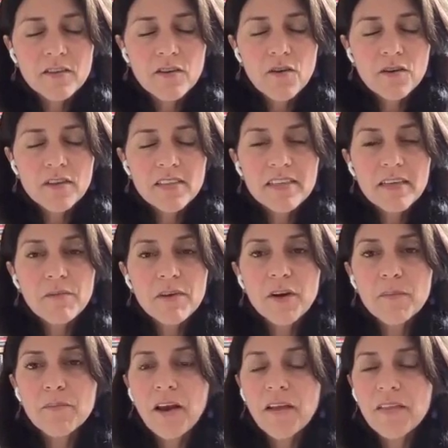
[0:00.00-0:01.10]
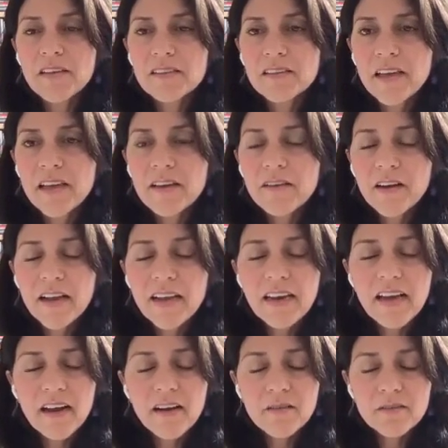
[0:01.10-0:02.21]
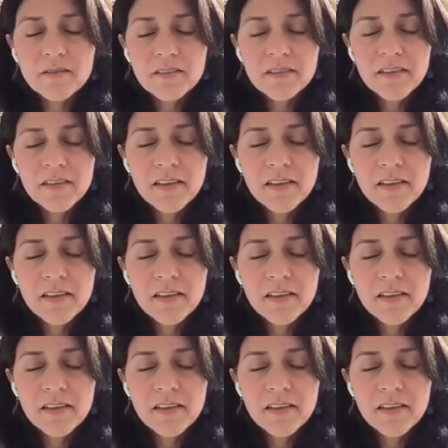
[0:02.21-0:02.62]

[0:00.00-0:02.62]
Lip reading: noticing what your breath is like right now.